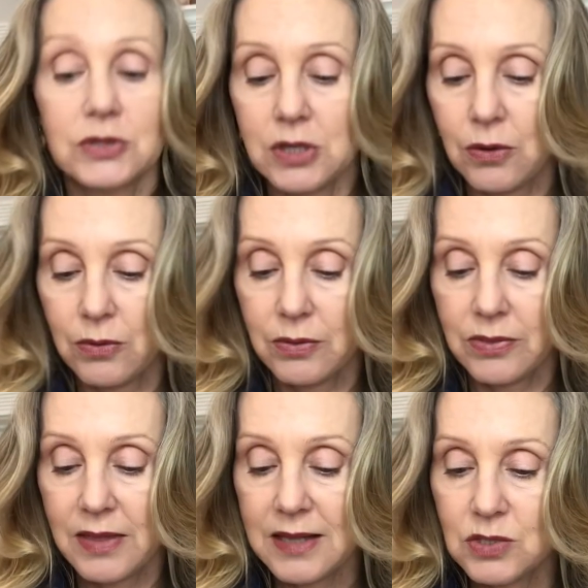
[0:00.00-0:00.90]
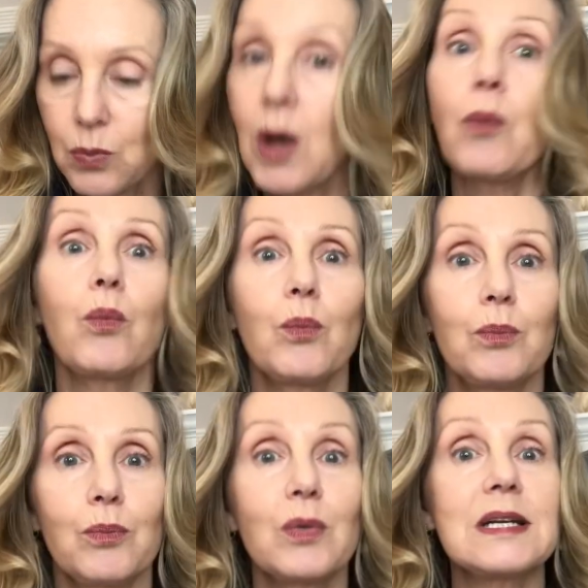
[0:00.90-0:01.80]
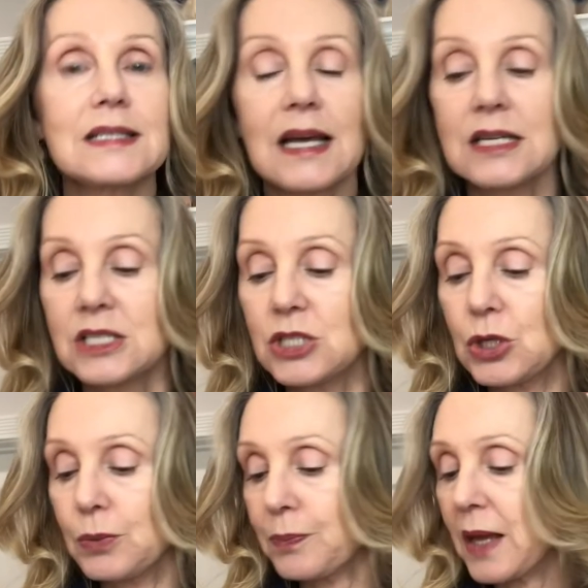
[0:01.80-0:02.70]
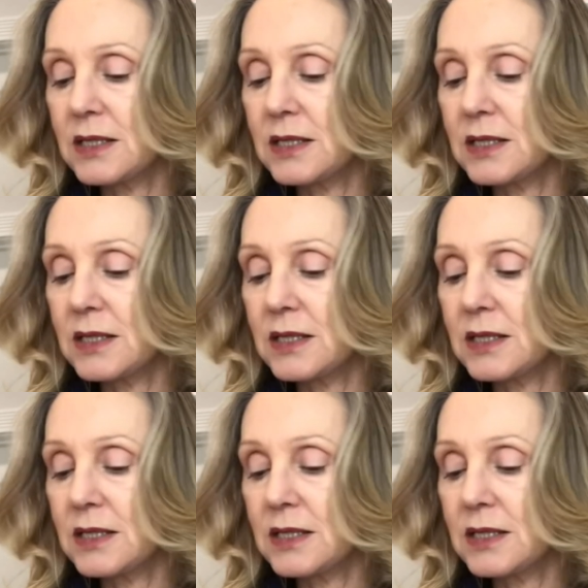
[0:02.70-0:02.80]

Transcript: So that's what we decided to do.